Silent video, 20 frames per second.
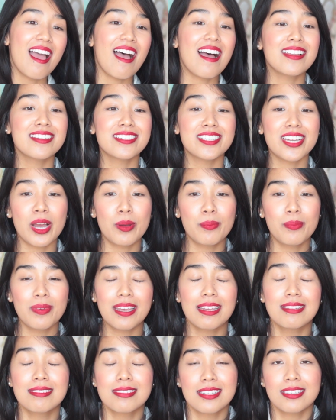and um,
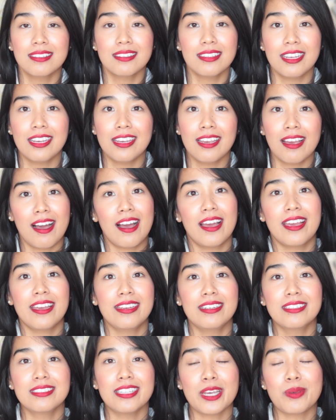instantly
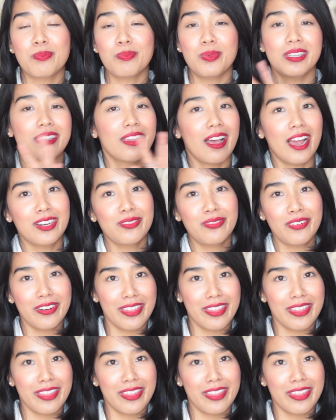I like beeline